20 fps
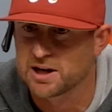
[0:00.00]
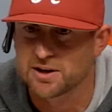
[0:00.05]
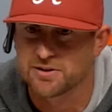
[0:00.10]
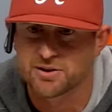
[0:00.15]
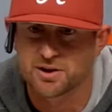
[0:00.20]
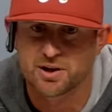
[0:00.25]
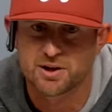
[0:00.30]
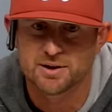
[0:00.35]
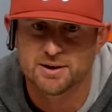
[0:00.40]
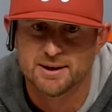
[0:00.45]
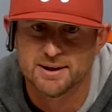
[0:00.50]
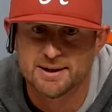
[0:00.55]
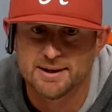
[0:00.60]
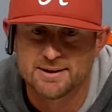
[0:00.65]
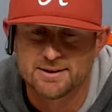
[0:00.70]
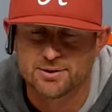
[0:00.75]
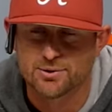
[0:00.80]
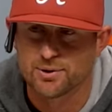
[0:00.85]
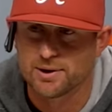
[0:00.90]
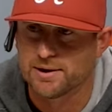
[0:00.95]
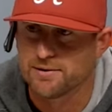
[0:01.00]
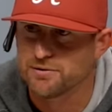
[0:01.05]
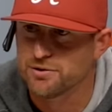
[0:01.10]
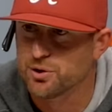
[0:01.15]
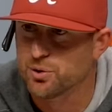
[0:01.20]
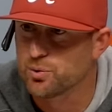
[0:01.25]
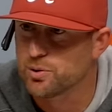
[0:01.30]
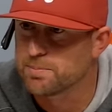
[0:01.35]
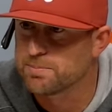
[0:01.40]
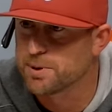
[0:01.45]
I thought, you know, even
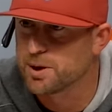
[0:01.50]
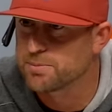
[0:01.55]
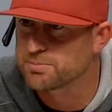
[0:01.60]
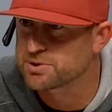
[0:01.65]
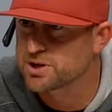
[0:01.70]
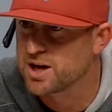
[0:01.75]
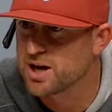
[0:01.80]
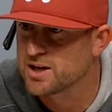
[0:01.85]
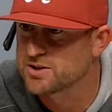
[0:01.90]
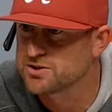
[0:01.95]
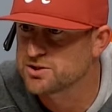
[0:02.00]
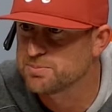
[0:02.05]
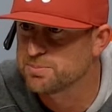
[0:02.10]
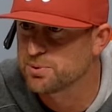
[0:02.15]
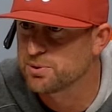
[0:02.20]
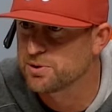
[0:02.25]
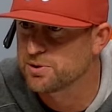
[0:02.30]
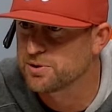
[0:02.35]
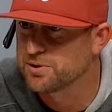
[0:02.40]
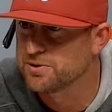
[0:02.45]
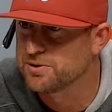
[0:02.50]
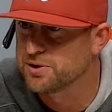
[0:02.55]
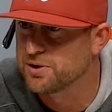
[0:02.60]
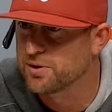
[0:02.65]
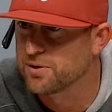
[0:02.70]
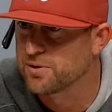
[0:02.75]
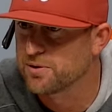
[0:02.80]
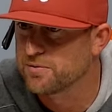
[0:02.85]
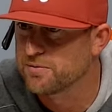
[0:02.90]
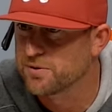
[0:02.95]
though we pumped Causey pretty good there
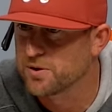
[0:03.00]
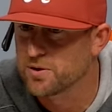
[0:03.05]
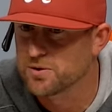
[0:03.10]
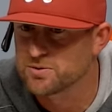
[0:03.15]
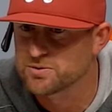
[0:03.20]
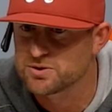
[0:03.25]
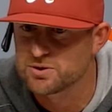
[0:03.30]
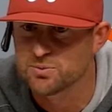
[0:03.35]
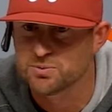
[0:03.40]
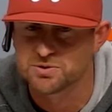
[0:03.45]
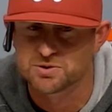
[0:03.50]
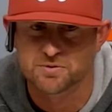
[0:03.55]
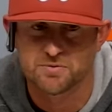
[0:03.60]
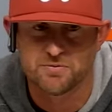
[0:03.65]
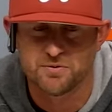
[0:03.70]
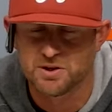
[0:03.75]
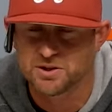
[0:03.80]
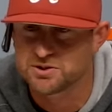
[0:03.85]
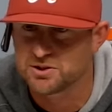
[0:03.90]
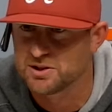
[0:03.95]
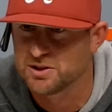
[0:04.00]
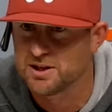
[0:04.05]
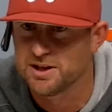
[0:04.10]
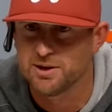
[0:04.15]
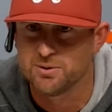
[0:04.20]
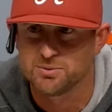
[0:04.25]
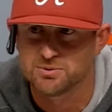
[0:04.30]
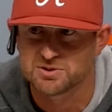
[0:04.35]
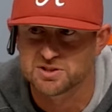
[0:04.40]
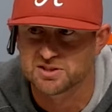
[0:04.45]
in the first, it was efficient.
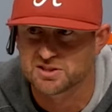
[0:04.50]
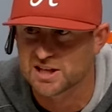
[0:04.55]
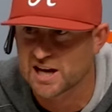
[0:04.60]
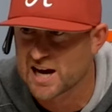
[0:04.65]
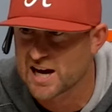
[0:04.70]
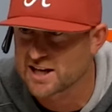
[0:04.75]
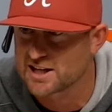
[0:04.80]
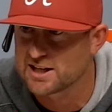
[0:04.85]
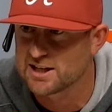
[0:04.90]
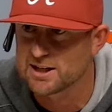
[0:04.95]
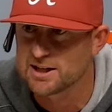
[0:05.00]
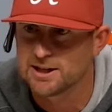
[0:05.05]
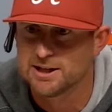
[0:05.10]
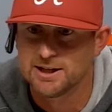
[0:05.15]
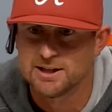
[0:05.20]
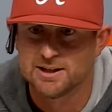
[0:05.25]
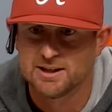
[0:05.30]
He was attacking.